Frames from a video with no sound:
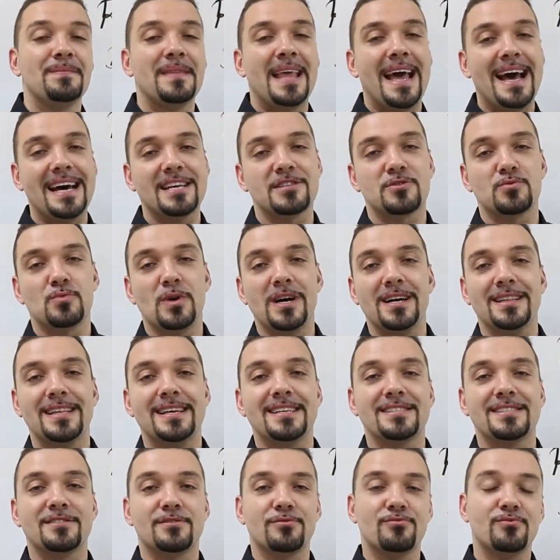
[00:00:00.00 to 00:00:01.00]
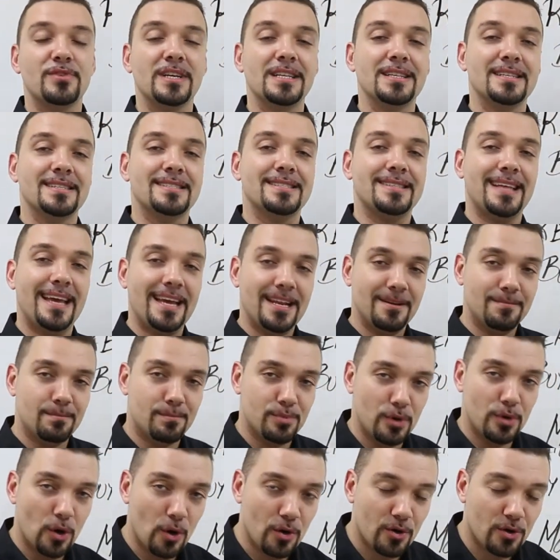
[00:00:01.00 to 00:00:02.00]
as well as a real estate
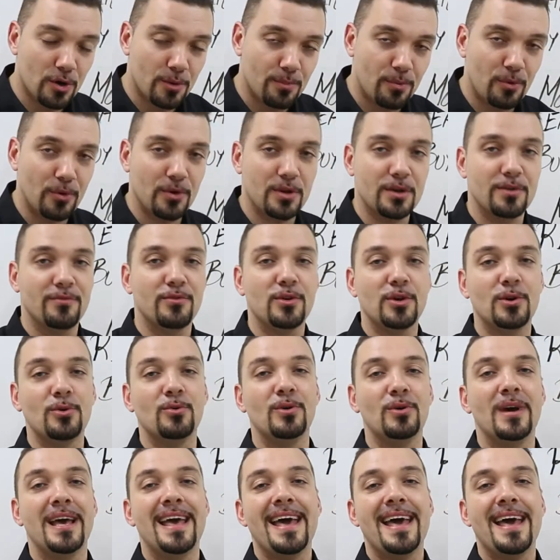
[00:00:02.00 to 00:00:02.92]
broker point of view,